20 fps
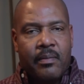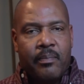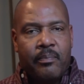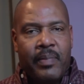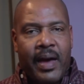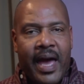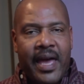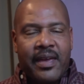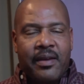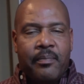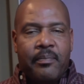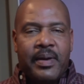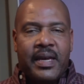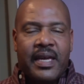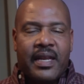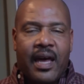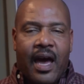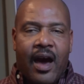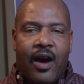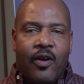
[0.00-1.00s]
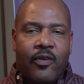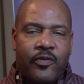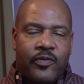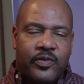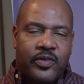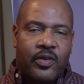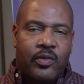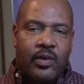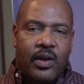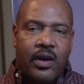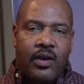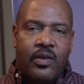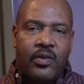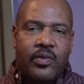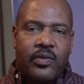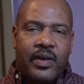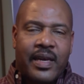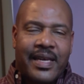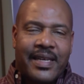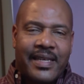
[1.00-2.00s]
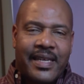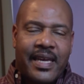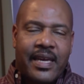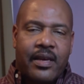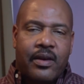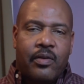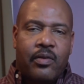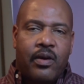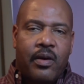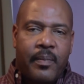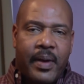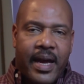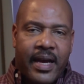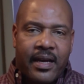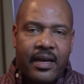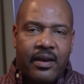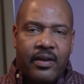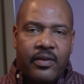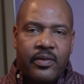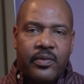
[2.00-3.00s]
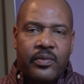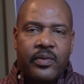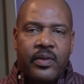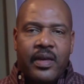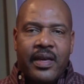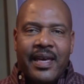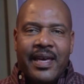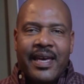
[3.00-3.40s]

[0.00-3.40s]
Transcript: by him being off so long and then going back on,